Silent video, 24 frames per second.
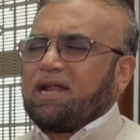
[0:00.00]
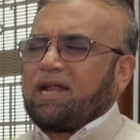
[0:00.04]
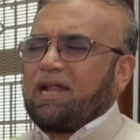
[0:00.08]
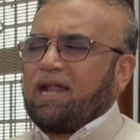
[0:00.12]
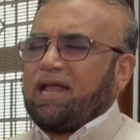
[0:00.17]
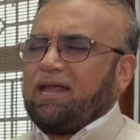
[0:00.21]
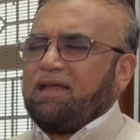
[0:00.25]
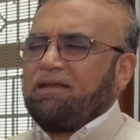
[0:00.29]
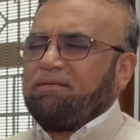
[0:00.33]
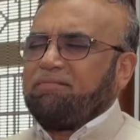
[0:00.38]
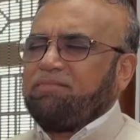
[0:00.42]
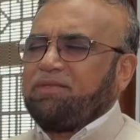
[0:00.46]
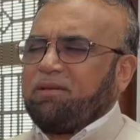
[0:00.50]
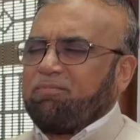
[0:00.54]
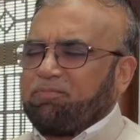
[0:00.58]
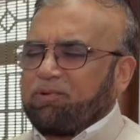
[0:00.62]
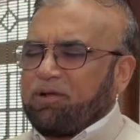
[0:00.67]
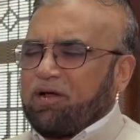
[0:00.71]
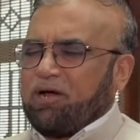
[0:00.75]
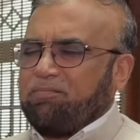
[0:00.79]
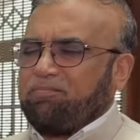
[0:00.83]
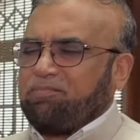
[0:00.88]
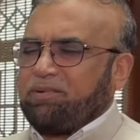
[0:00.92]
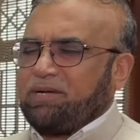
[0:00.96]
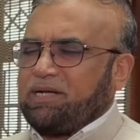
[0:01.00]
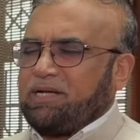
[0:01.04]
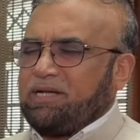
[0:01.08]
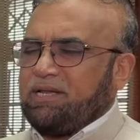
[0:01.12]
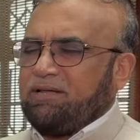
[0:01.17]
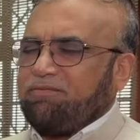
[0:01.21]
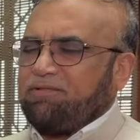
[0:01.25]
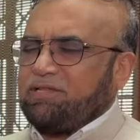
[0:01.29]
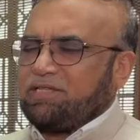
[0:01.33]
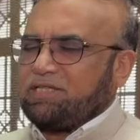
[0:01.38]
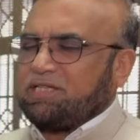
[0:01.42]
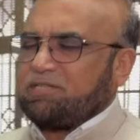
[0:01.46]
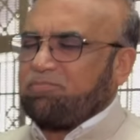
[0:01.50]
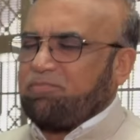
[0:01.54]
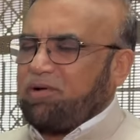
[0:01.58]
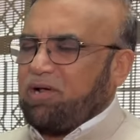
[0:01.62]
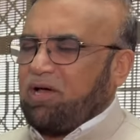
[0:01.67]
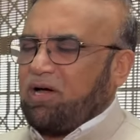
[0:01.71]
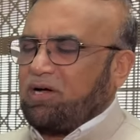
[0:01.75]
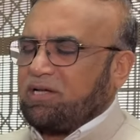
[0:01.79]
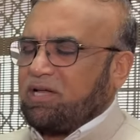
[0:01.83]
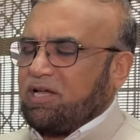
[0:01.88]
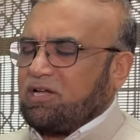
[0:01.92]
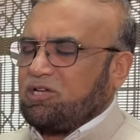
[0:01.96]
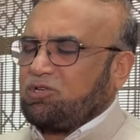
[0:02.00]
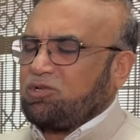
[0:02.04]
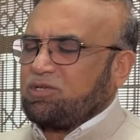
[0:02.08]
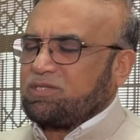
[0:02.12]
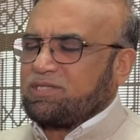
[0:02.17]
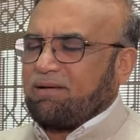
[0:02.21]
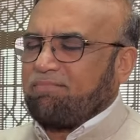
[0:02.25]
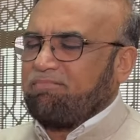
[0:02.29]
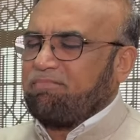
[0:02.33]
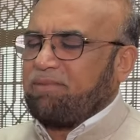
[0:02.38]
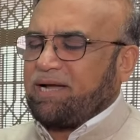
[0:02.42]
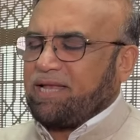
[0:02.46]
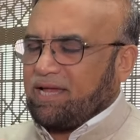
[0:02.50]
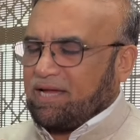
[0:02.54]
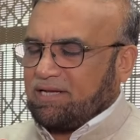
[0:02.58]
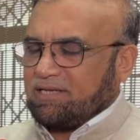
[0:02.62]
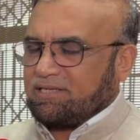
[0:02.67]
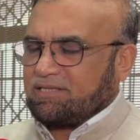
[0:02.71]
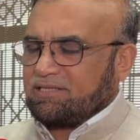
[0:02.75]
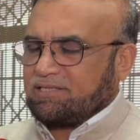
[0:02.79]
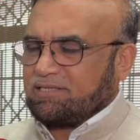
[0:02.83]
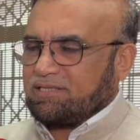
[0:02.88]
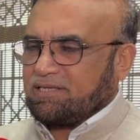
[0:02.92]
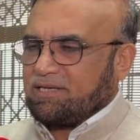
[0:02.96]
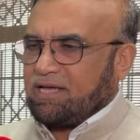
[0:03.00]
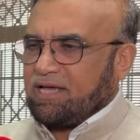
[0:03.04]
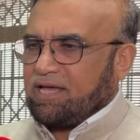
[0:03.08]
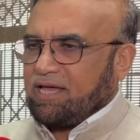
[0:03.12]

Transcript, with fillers: claim the property which is belonging to somebody else.